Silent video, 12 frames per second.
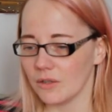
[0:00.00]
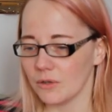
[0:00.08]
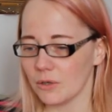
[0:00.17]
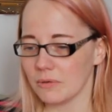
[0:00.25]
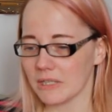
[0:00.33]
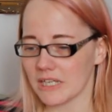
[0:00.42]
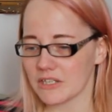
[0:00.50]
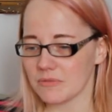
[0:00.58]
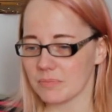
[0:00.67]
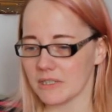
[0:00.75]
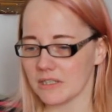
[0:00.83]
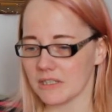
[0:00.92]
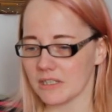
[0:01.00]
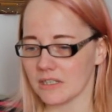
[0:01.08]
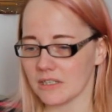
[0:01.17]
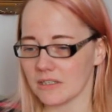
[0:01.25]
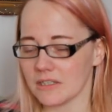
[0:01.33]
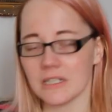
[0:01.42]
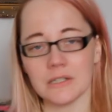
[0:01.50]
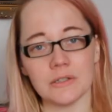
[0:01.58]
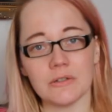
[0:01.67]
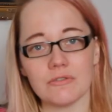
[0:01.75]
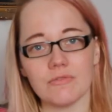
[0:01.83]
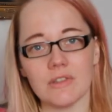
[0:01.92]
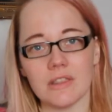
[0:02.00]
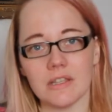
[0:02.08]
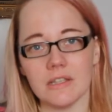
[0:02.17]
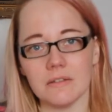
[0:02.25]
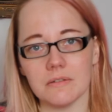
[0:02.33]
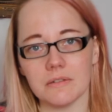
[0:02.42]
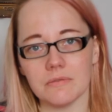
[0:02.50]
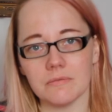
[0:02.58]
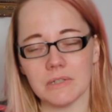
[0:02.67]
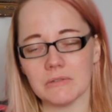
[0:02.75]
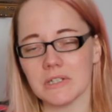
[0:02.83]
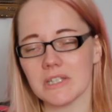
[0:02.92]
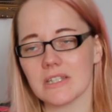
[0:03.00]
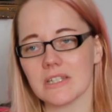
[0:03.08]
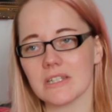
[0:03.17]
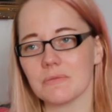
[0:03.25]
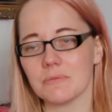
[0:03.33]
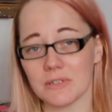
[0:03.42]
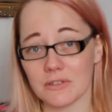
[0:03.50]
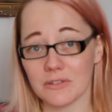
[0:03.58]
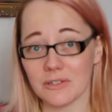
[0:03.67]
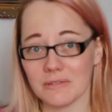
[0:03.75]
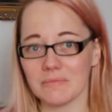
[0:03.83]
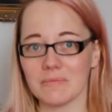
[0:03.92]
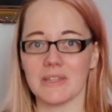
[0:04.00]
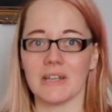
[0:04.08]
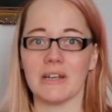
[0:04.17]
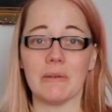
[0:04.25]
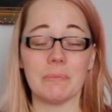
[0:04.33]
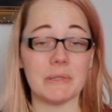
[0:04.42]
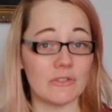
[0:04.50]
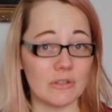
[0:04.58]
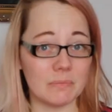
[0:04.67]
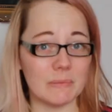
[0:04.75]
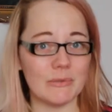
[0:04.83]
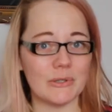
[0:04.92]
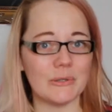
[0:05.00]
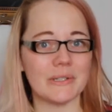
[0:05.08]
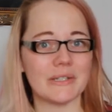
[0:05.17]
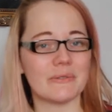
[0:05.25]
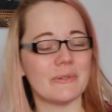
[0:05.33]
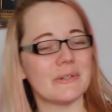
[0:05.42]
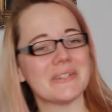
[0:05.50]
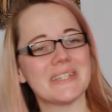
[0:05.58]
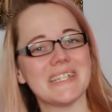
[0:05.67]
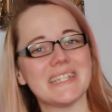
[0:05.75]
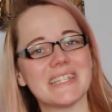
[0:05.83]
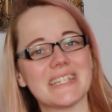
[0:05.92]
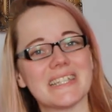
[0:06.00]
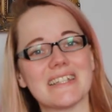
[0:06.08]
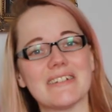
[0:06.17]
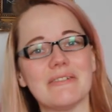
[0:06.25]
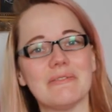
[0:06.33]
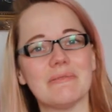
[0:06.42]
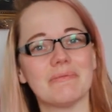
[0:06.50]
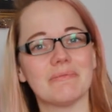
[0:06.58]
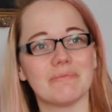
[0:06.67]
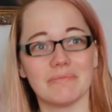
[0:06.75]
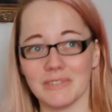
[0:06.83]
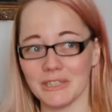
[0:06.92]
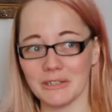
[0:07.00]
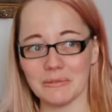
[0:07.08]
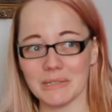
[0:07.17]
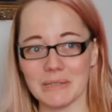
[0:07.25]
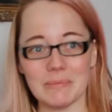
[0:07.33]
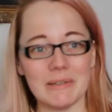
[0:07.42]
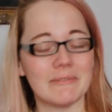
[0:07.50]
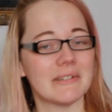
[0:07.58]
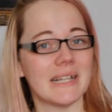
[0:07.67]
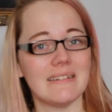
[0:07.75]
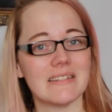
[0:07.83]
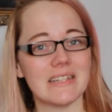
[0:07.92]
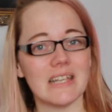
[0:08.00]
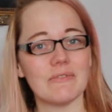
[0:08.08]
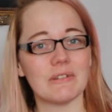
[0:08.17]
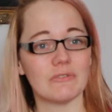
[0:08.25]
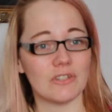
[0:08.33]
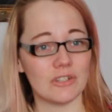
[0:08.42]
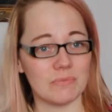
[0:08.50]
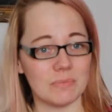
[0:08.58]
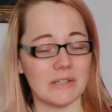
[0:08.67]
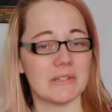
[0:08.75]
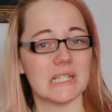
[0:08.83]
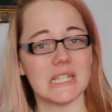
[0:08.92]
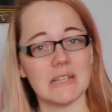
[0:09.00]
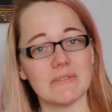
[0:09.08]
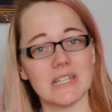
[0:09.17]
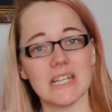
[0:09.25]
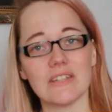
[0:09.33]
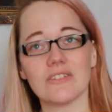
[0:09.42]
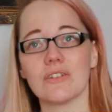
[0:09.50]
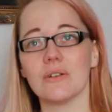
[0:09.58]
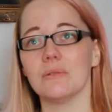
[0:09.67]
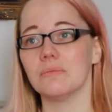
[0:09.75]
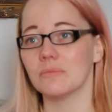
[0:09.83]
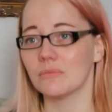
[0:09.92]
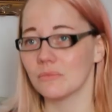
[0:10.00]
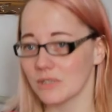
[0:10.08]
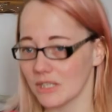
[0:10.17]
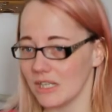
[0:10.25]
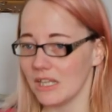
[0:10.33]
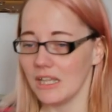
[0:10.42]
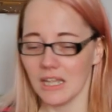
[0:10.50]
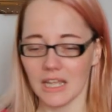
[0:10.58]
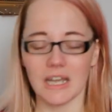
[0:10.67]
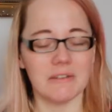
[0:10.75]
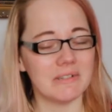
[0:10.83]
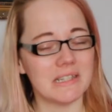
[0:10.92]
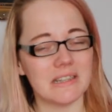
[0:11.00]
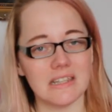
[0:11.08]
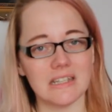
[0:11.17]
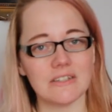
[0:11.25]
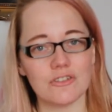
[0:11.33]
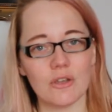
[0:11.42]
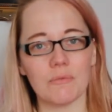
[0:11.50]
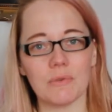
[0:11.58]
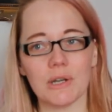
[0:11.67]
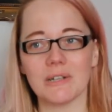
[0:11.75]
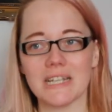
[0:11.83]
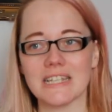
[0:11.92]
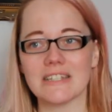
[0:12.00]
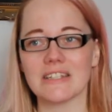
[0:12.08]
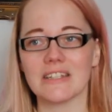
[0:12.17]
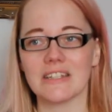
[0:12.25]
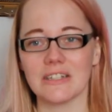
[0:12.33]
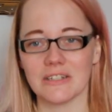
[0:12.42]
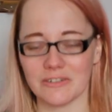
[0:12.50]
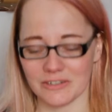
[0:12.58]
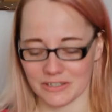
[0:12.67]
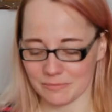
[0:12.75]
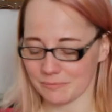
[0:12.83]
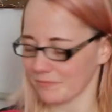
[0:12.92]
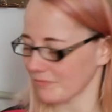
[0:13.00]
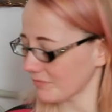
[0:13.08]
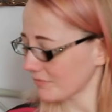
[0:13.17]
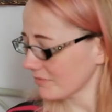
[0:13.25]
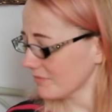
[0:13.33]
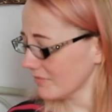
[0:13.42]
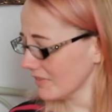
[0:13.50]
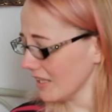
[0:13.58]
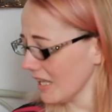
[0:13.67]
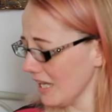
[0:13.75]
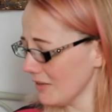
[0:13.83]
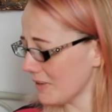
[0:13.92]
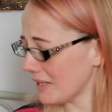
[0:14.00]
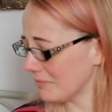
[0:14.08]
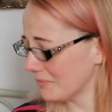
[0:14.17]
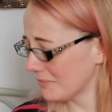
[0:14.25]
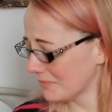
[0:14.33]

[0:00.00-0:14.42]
one has been diagnosed with the virus, which is good. There have been some people going into quarantines to, you know, keep everyone else safe and just be on the safe side. So everything so far is good. Anyway,